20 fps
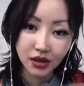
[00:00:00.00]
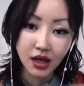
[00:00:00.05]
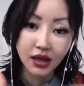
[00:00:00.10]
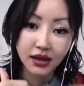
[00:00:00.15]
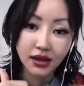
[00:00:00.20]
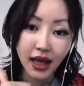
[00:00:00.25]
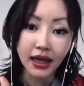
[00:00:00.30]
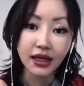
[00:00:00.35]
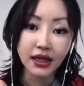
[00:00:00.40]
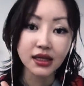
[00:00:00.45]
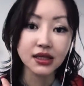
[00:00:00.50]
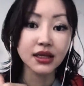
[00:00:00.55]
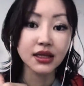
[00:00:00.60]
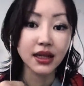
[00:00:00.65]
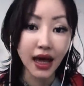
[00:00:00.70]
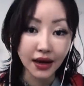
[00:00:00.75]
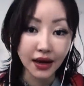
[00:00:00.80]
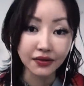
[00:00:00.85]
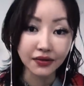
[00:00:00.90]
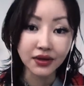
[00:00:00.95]
that is a
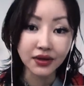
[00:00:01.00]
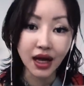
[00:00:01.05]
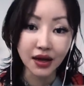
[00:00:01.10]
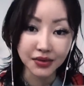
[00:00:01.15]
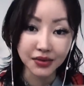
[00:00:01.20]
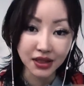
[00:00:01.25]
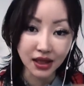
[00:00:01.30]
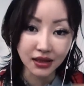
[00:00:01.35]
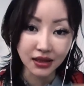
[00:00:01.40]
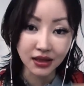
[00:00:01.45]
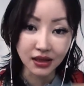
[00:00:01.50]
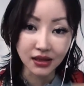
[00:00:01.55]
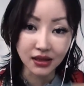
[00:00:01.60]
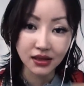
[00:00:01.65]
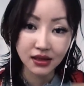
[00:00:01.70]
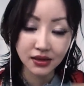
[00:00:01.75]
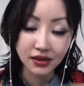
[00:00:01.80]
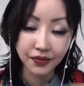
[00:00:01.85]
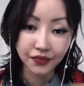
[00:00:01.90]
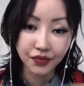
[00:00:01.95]
lifetime
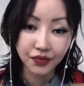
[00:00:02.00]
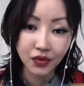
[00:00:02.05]
sentence